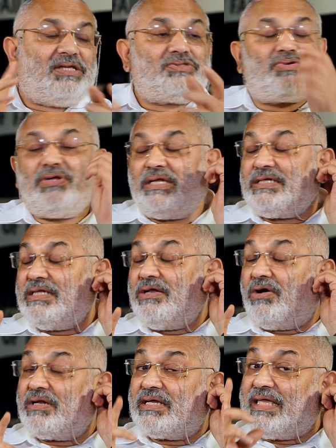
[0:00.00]
So
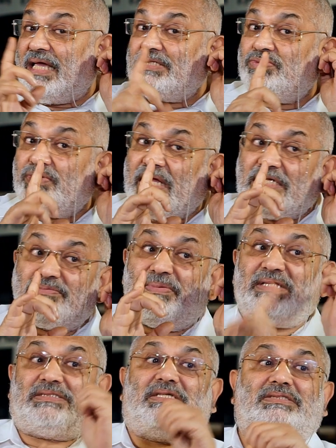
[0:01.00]
on a case-to-case
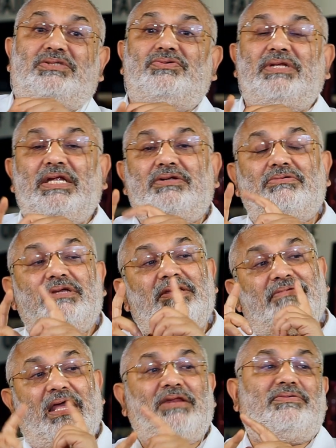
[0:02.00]
basis, you need to
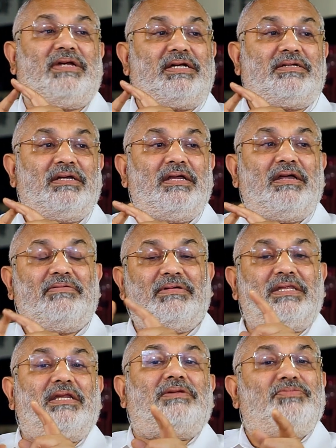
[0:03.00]
evaluate
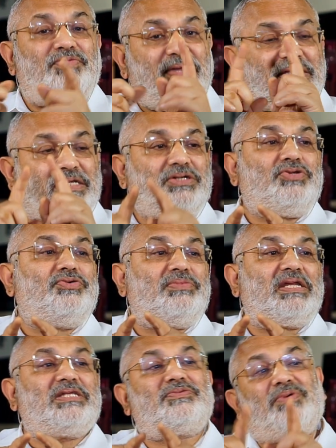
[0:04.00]
whether removing the
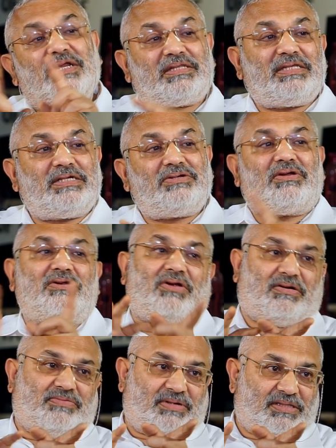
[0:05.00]
tumor is worth it or
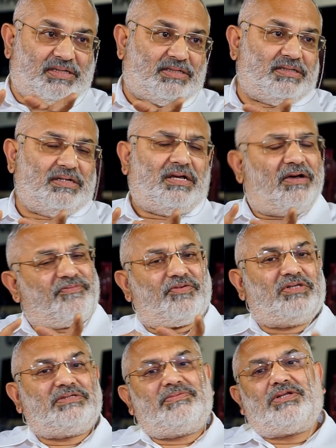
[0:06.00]
not worth it. Of
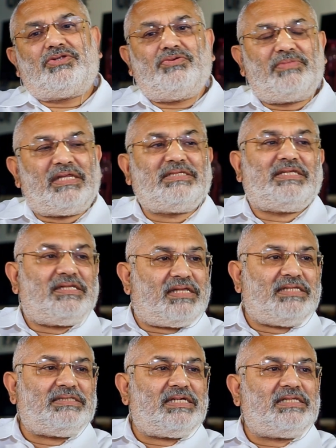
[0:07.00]
course, if the tumor is
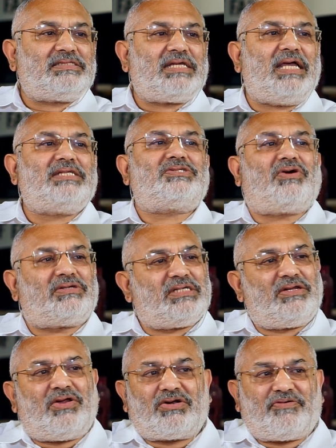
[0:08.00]
increasing in size,
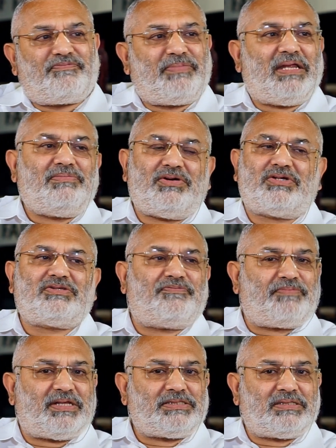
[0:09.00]
causing a lot of pain because
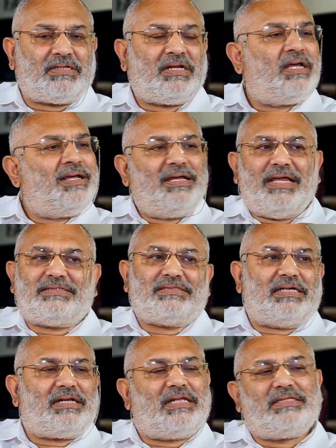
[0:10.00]
of pressure,
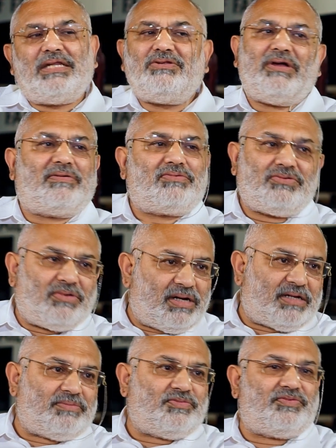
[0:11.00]
etc., then you have to go
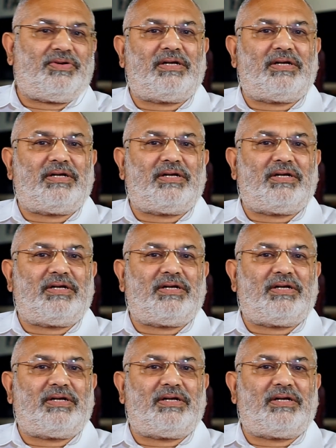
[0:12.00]
and remove